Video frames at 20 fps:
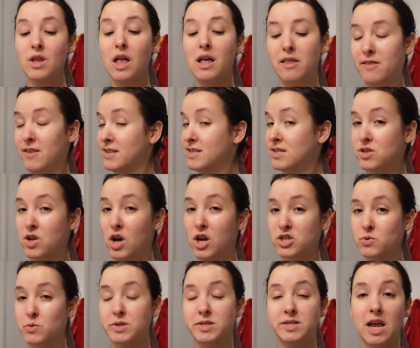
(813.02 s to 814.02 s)
This is
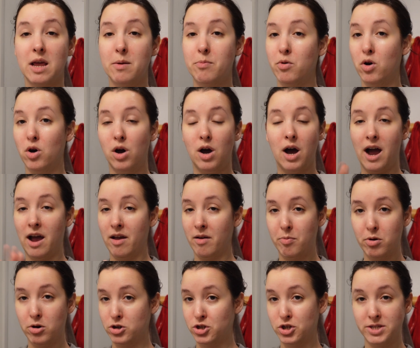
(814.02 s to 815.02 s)
also a staple. I
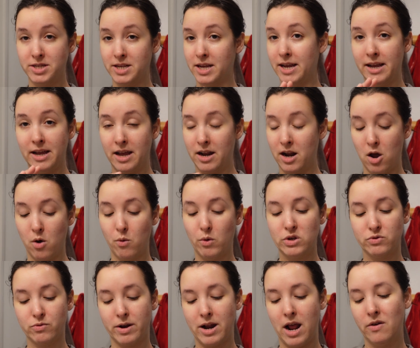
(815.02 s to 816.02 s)
purchase it and I
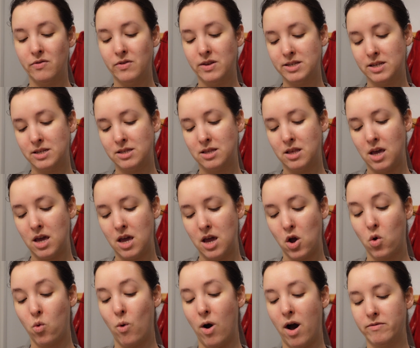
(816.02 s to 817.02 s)
always run out. This is
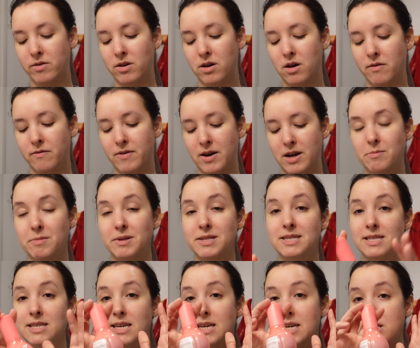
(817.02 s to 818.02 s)
the Guava Vitamin
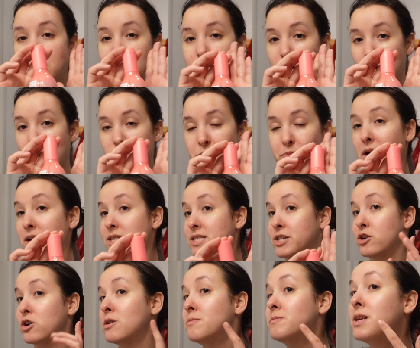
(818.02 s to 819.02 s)
C Dark Spot
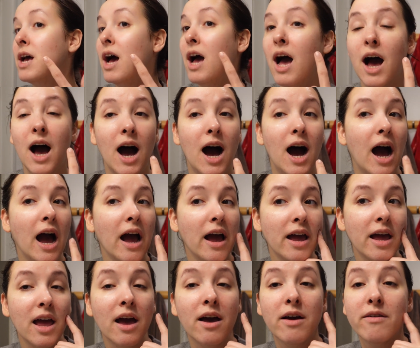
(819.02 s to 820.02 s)
Serums.
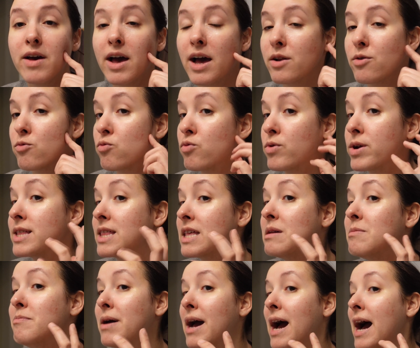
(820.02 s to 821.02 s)
I have had
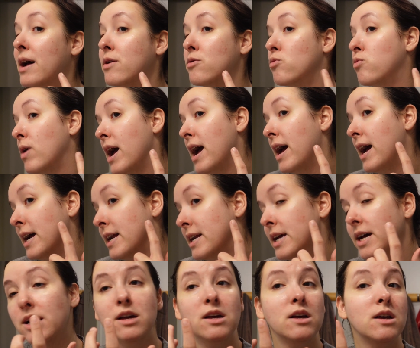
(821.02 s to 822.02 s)
really bad
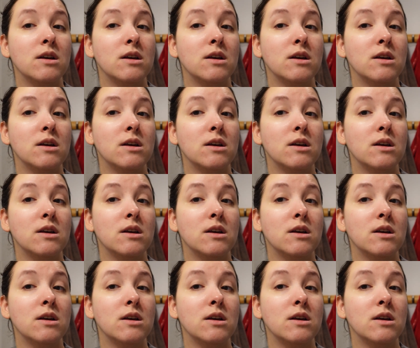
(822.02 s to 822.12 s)
red,